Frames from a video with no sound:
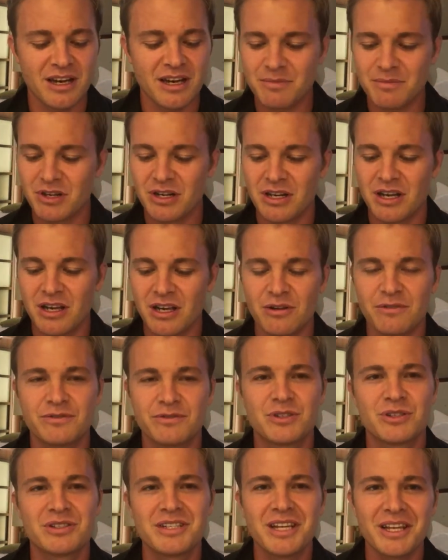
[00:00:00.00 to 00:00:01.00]
I'm going to head off
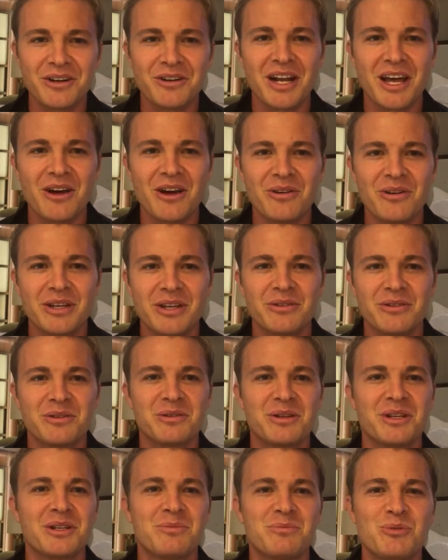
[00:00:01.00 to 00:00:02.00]
to dinner now here
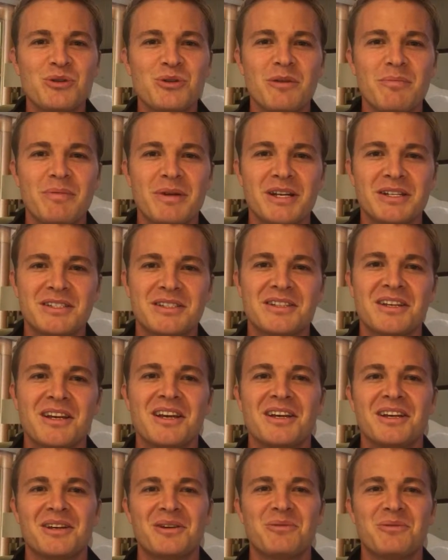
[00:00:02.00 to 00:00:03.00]
in Budapest
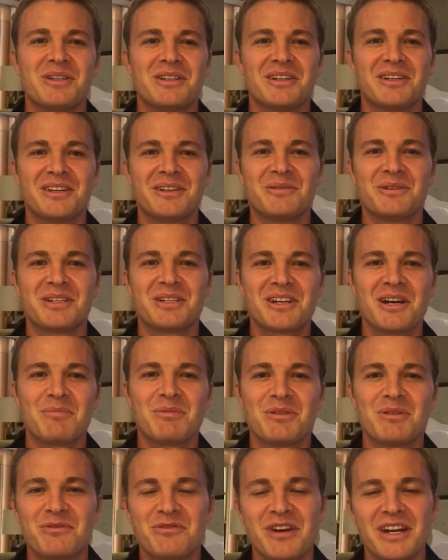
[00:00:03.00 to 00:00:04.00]
with a
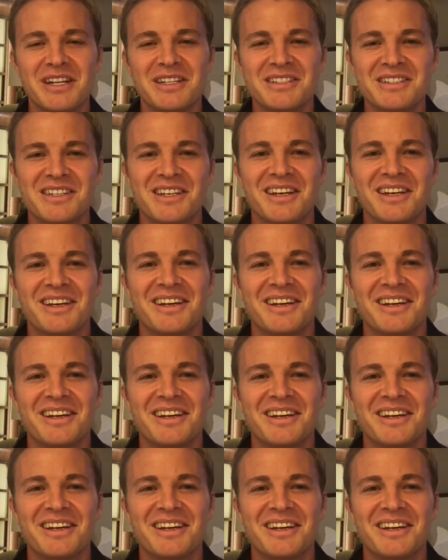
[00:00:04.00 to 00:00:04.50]
couple of friends.